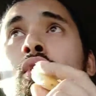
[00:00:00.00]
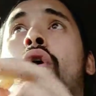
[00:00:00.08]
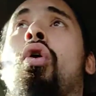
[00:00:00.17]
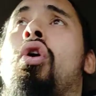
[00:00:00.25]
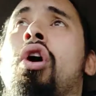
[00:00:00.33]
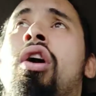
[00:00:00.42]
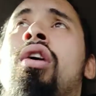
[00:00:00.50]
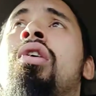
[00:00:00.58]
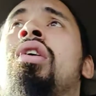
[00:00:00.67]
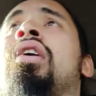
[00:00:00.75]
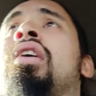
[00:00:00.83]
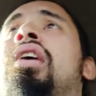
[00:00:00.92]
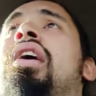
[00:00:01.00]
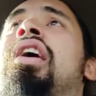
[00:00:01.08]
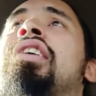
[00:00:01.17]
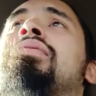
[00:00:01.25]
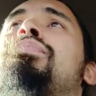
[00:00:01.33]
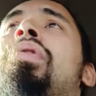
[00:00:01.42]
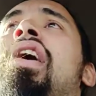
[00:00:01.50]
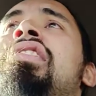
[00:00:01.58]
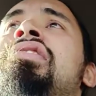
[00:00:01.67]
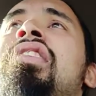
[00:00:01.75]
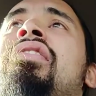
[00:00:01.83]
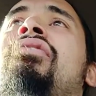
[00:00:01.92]
or it's
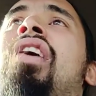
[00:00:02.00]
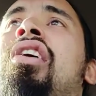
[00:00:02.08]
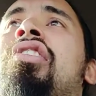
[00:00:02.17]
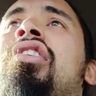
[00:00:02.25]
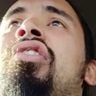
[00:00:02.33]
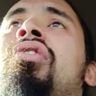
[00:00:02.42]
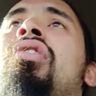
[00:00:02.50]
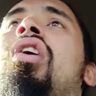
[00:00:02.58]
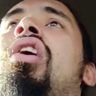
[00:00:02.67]
placing value